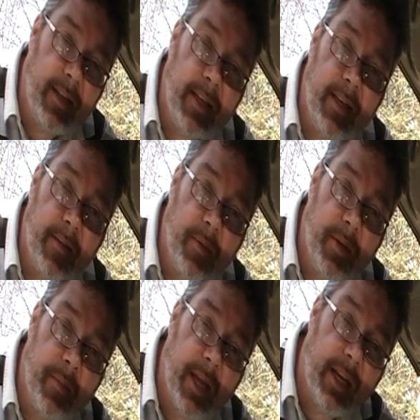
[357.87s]
and put
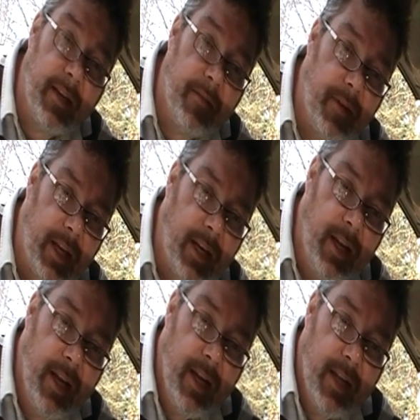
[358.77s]
it back in the van,
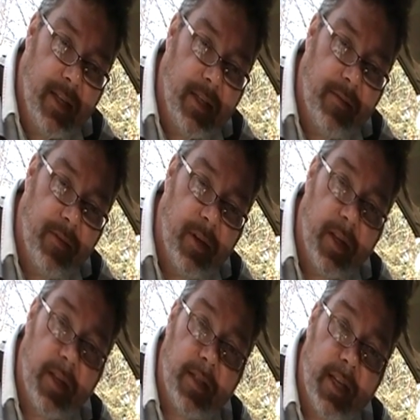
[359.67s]
just for
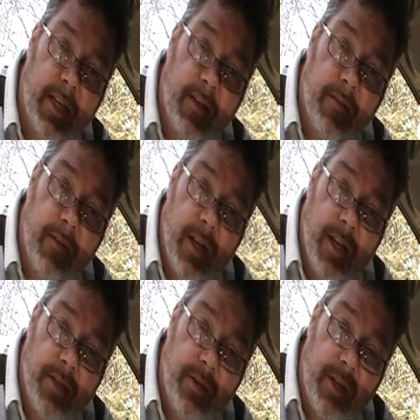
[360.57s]
the sake of
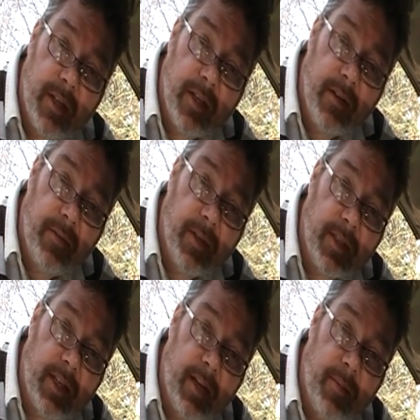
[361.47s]
showing you the difference
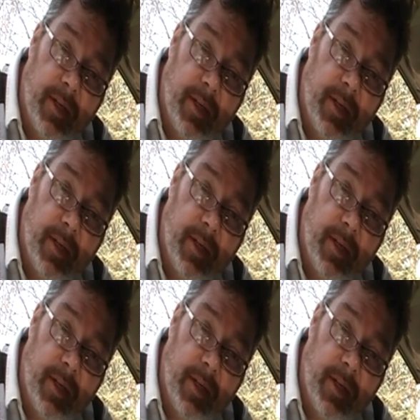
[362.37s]
in how much